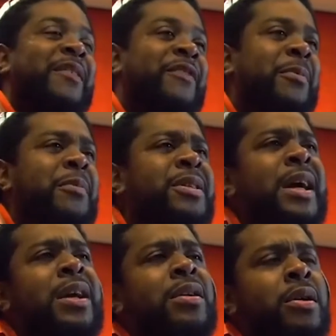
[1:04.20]
it for him, he's
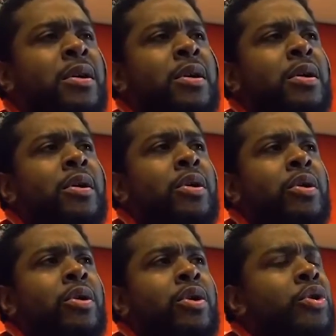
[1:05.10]
like,
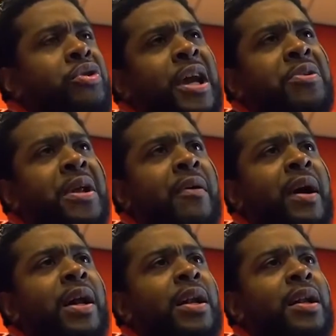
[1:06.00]
"You know you can't do that,
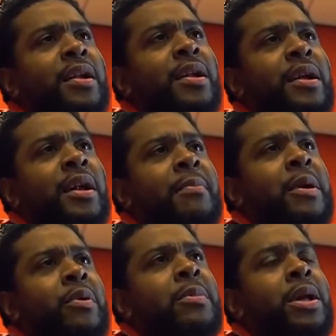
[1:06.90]
right?" And I'm
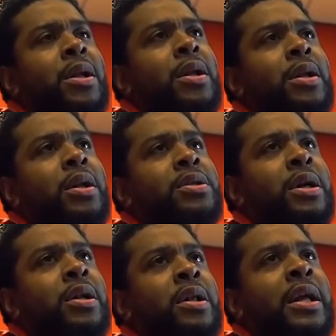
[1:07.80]
like, "What do you mean?" He
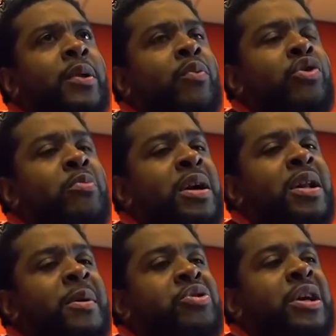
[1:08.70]
said, "Like when you're making
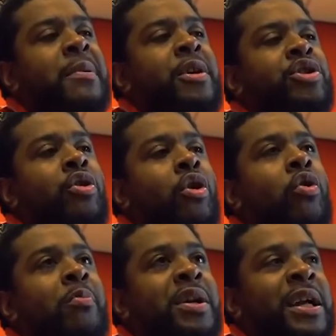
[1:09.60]
a beat, you gotta make your
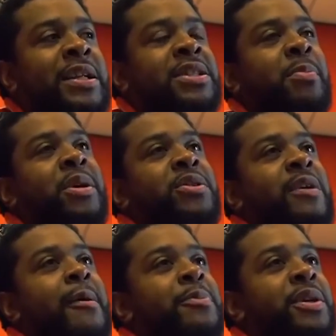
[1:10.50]
own beat. Like that's the Busta
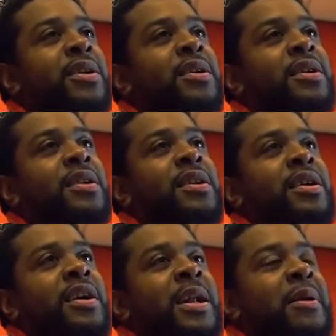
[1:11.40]
Rhymes beat."
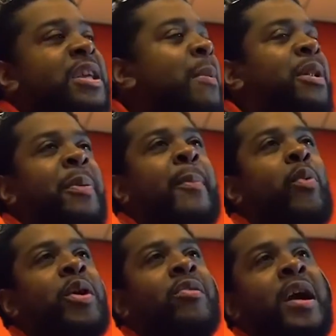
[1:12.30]
And I'm like, "Yeah, but the people
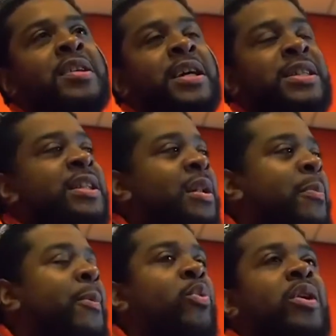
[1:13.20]
went crazy." I said, "The
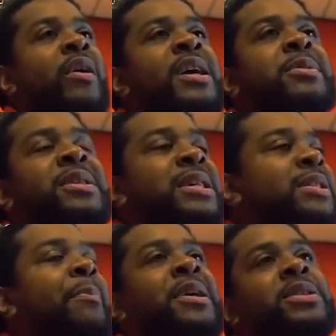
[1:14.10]
people went crazy because that's
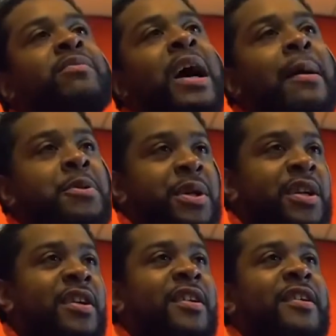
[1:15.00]
the Busta Rhymes beat.
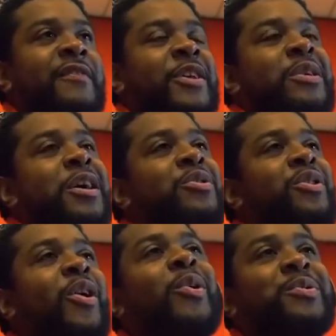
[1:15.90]
You gotta do
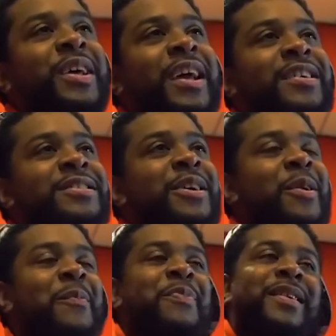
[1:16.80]
your own thing."
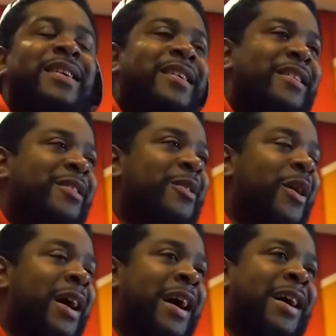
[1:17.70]
So,
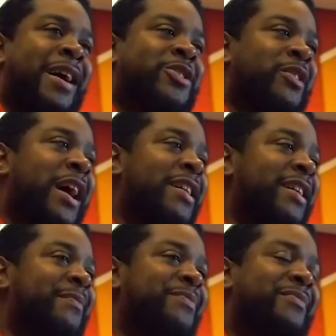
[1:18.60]
I tried it.